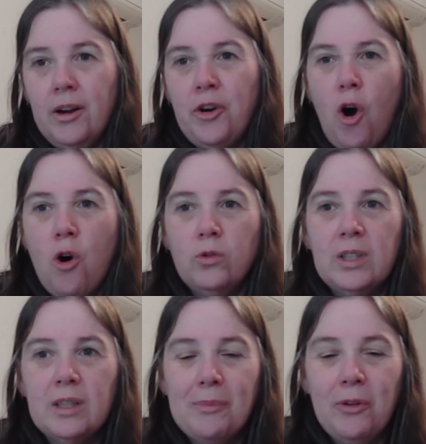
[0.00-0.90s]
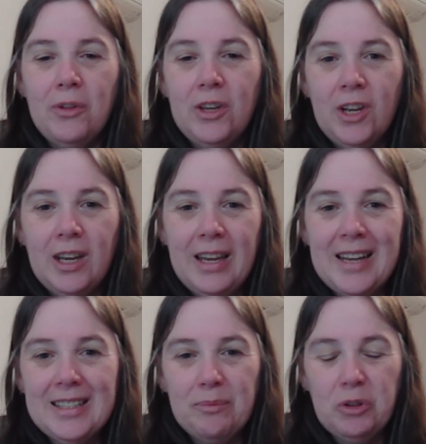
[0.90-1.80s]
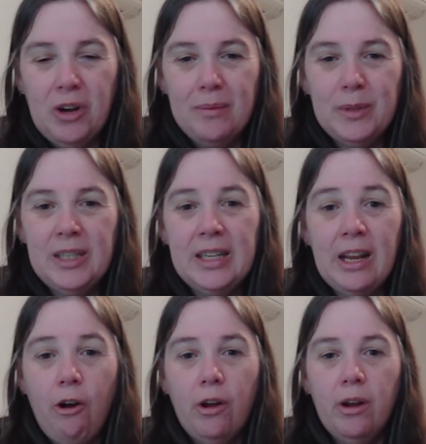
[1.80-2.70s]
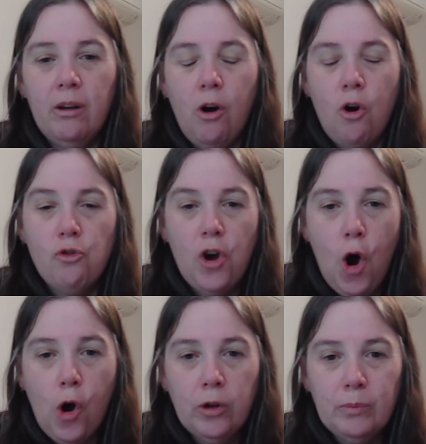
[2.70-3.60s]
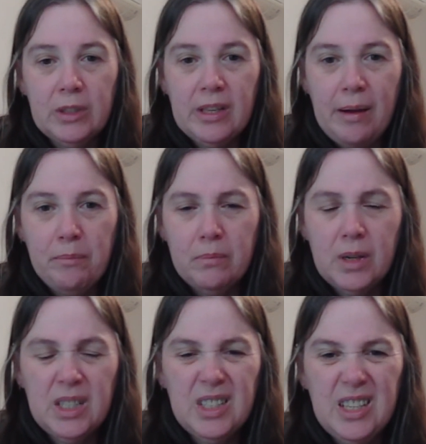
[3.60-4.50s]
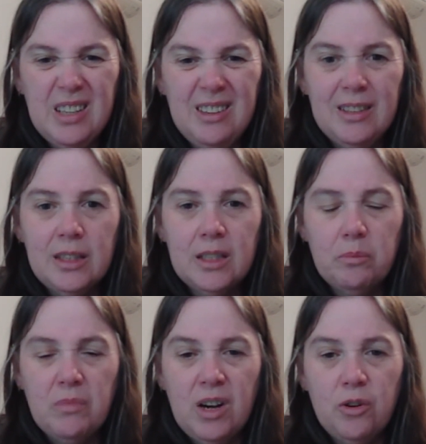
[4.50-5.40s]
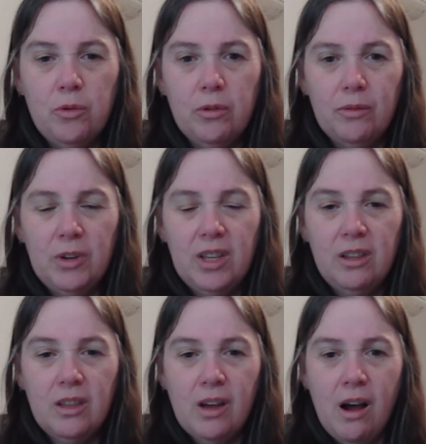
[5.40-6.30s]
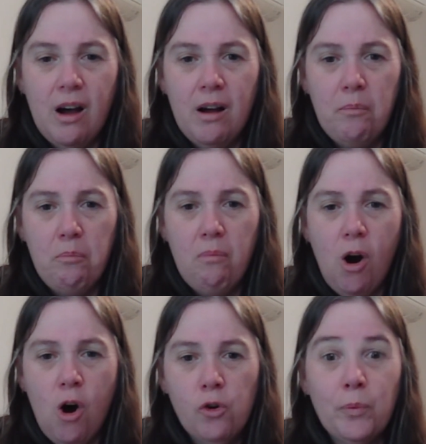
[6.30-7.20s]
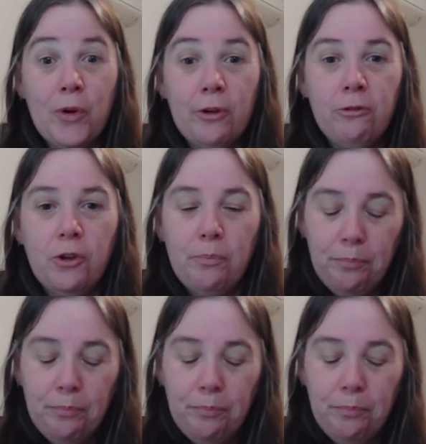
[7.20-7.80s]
old smell that you can get sometimes in older homes, that musky smell with old perfume.